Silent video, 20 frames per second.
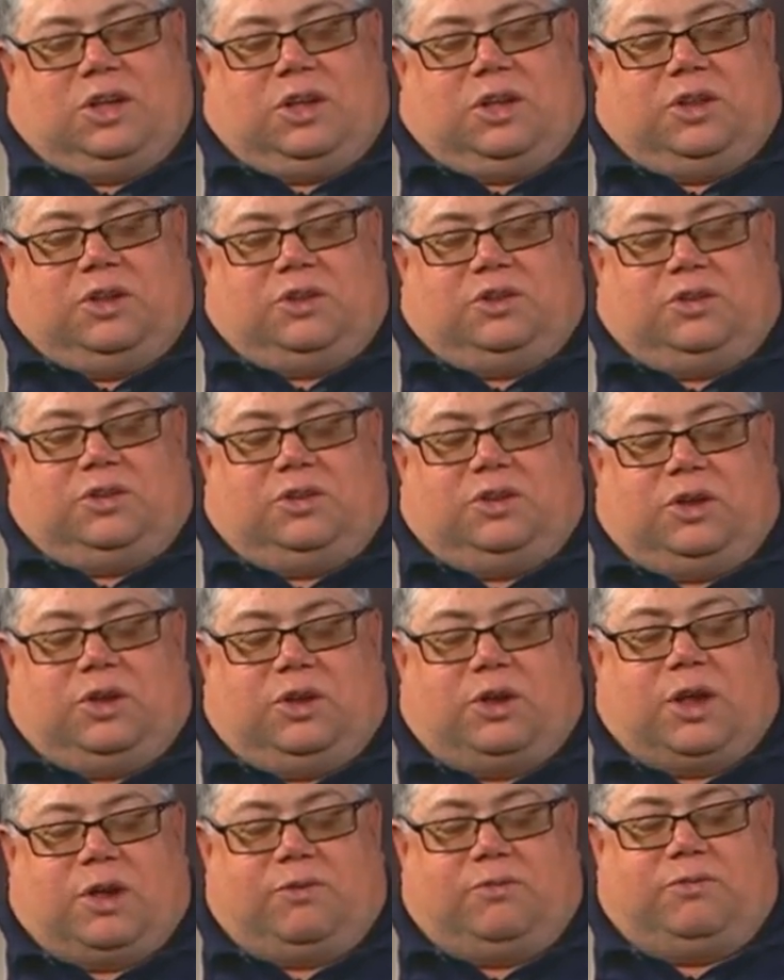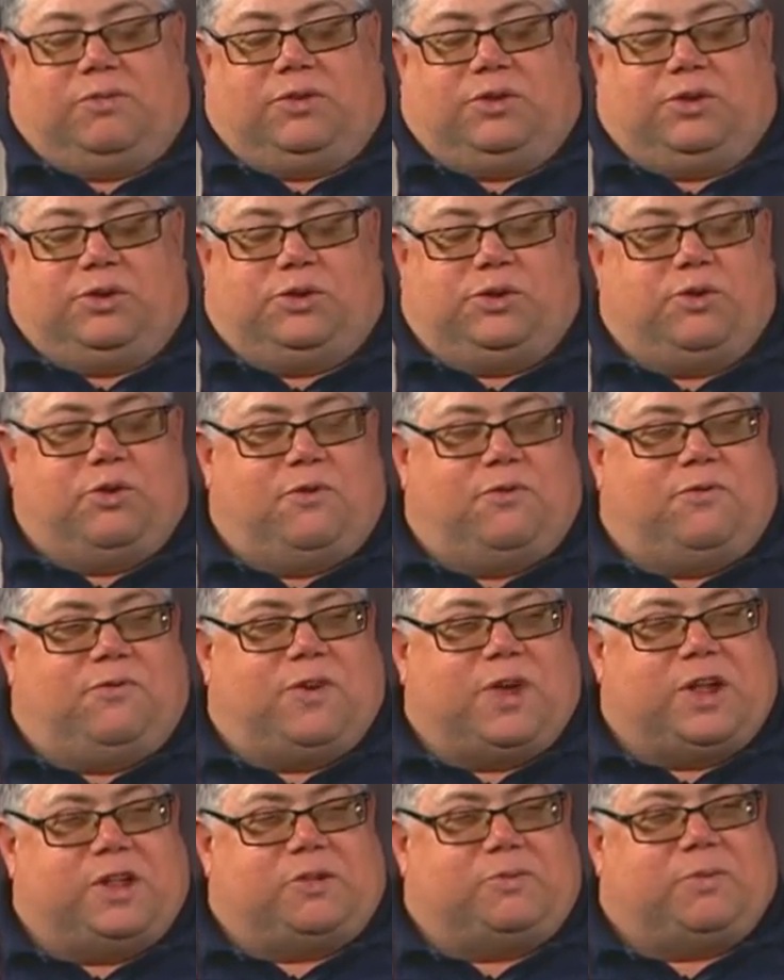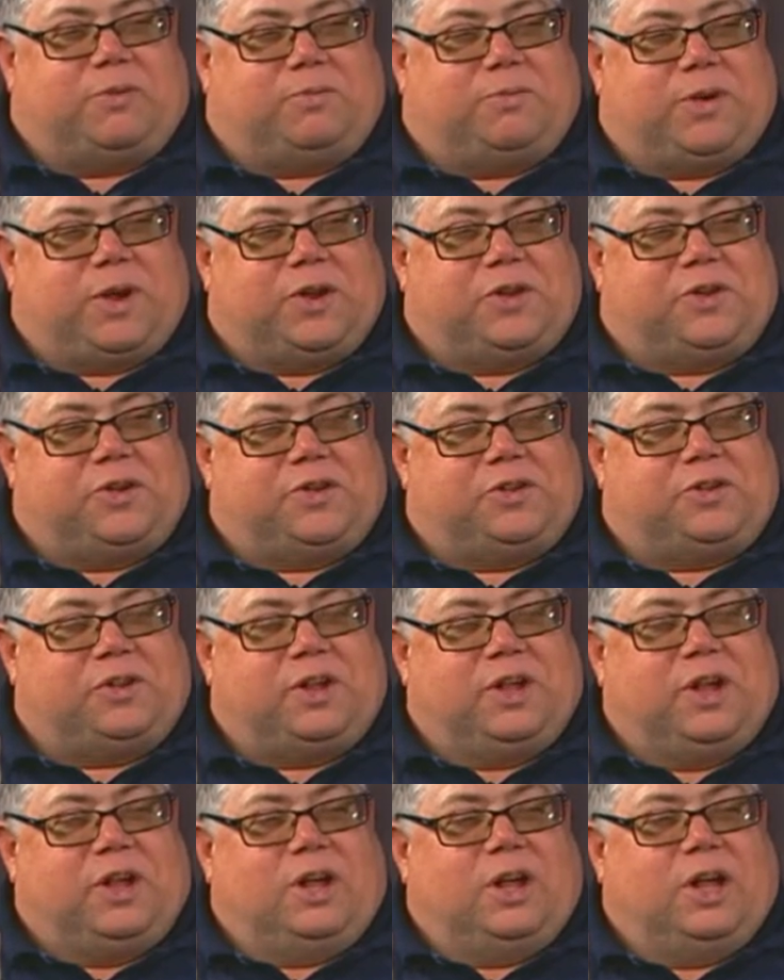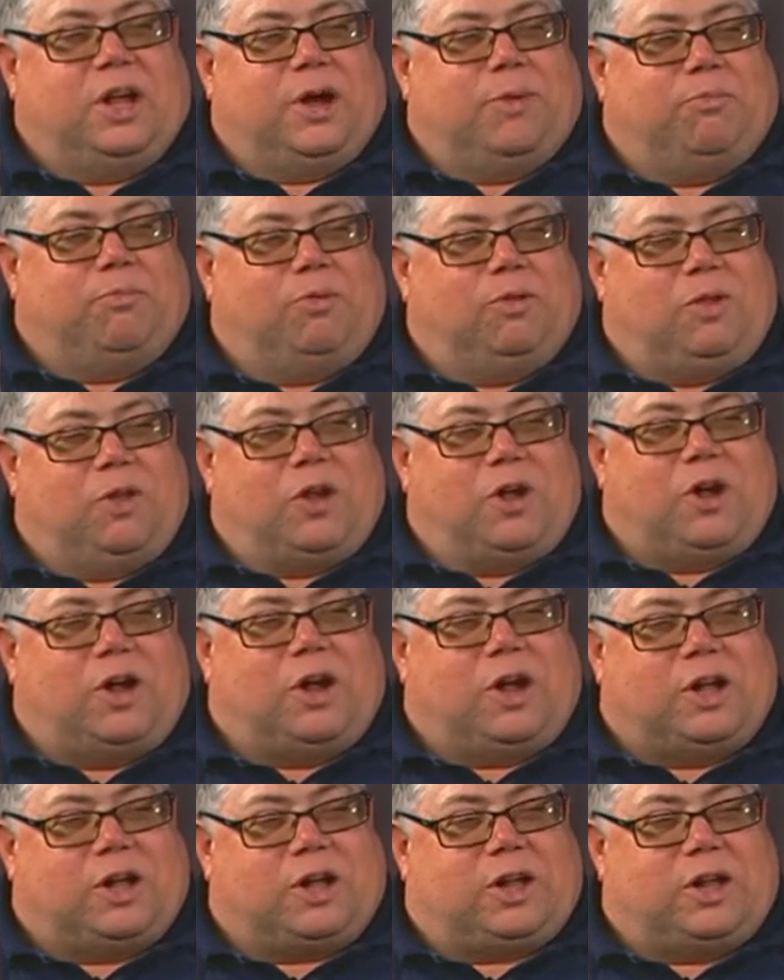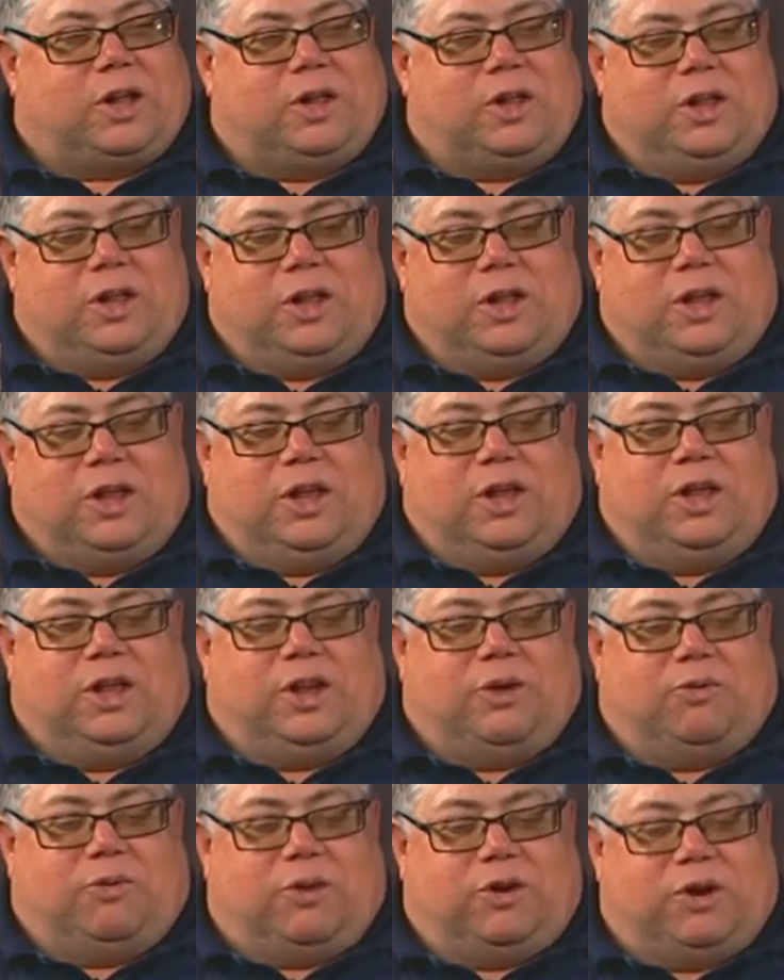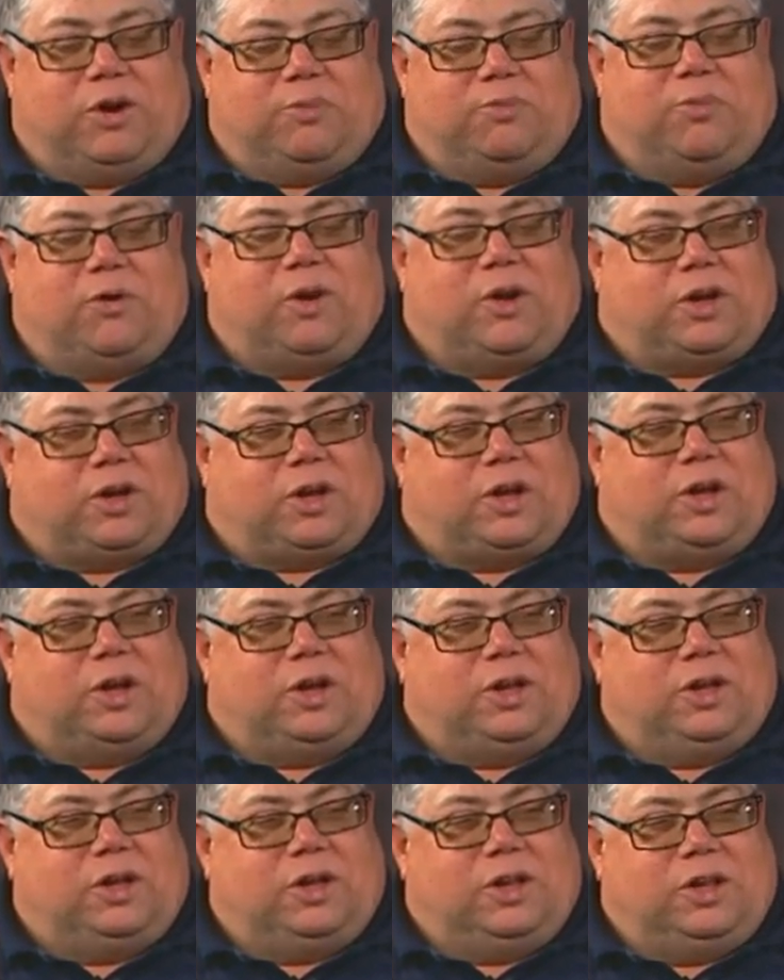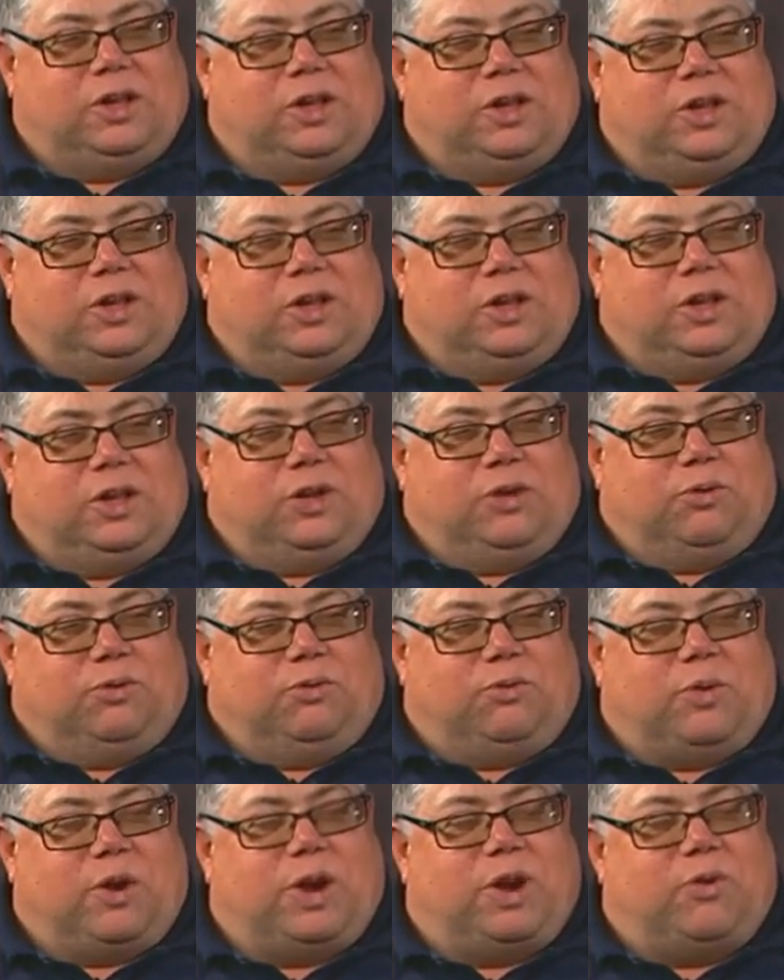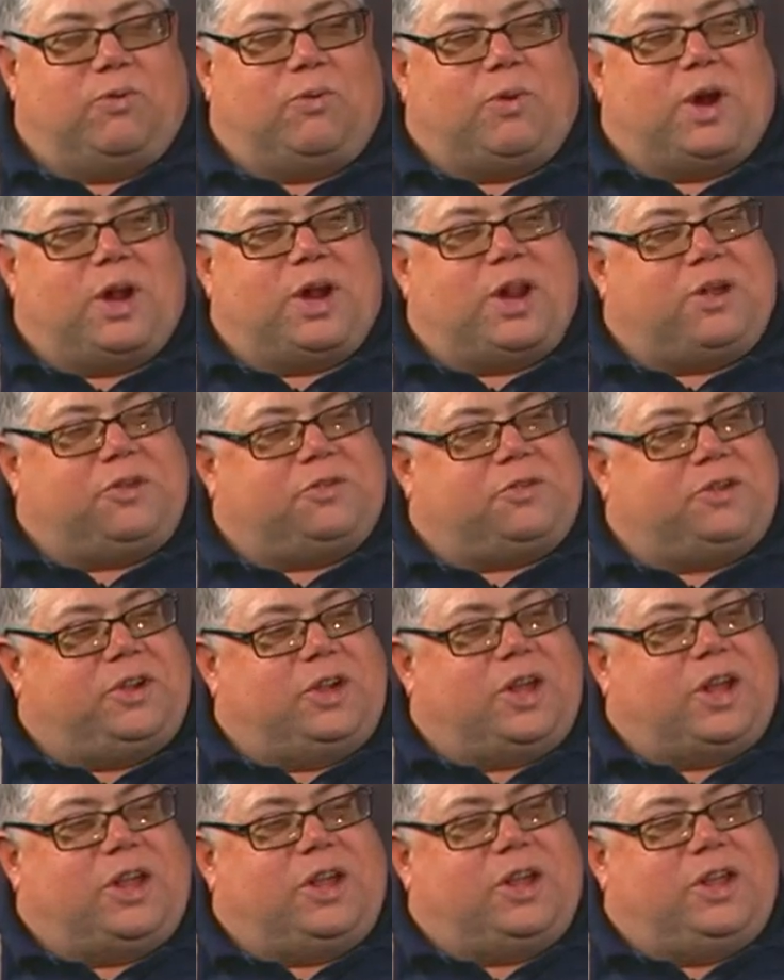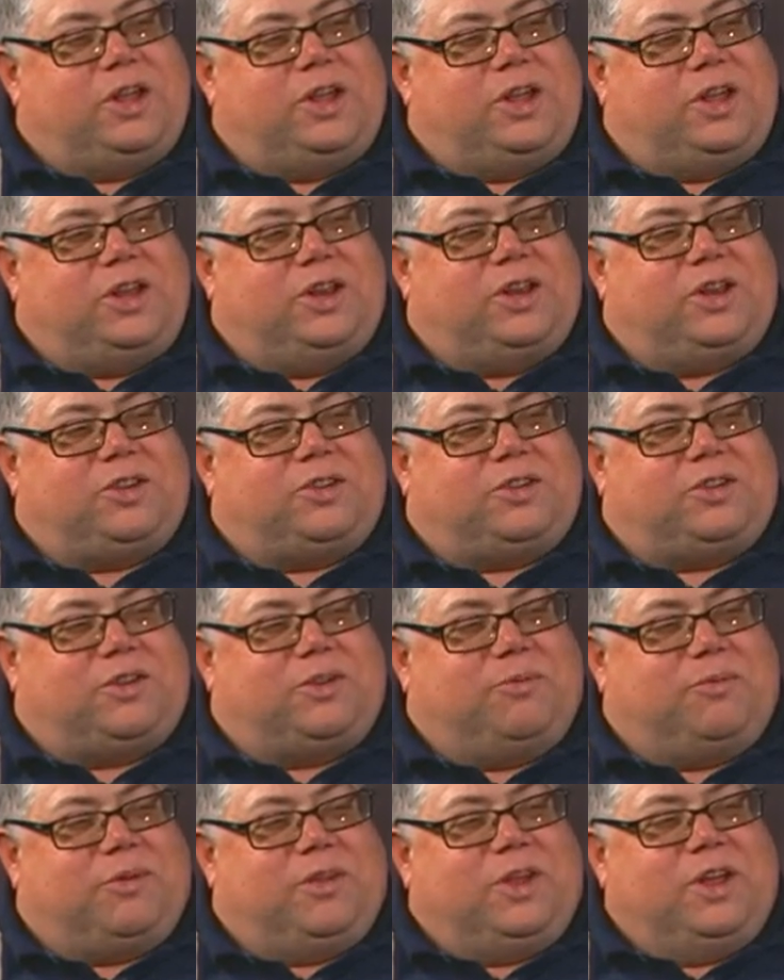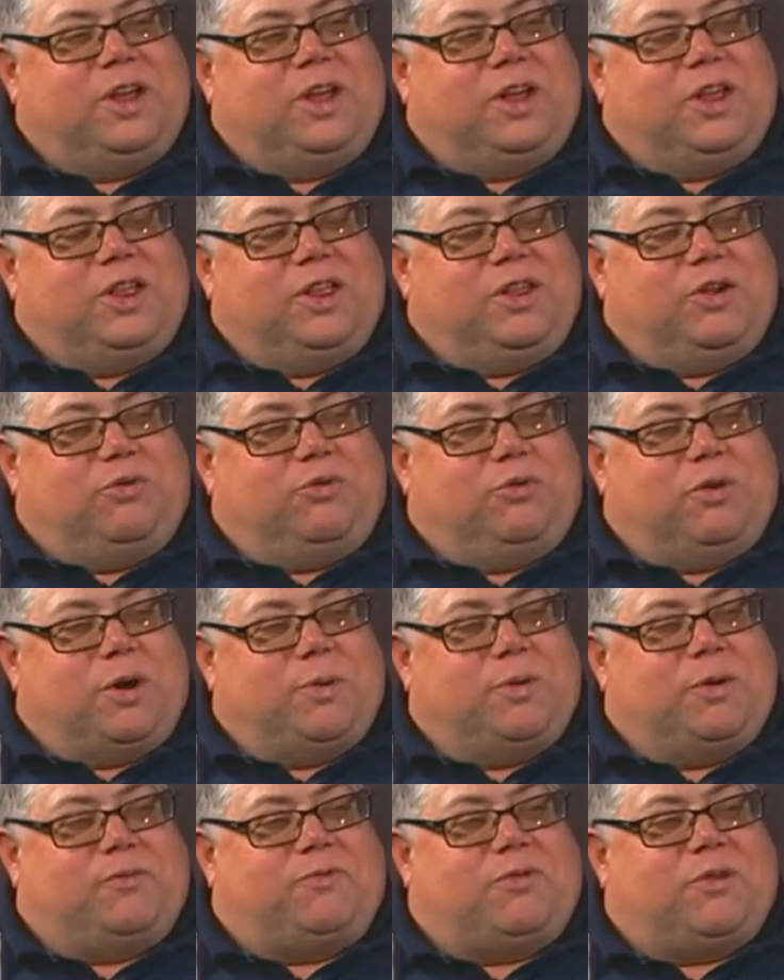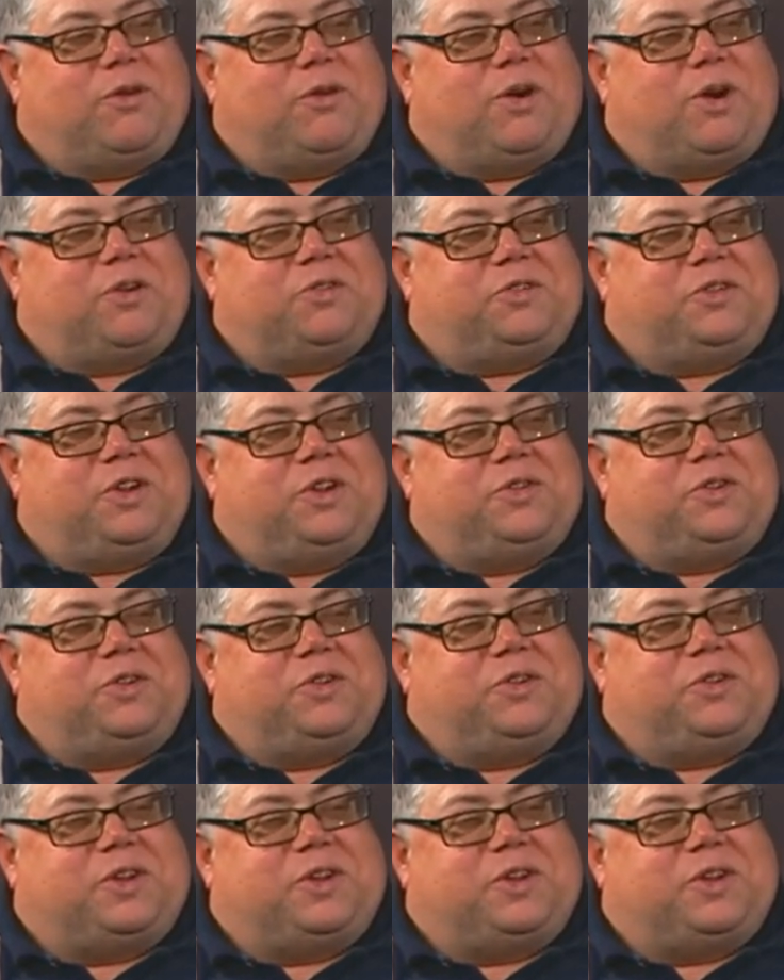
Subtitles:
So you have 2 Facebook pages, a blog. You wrote a book. What else? You just a woman for all seasons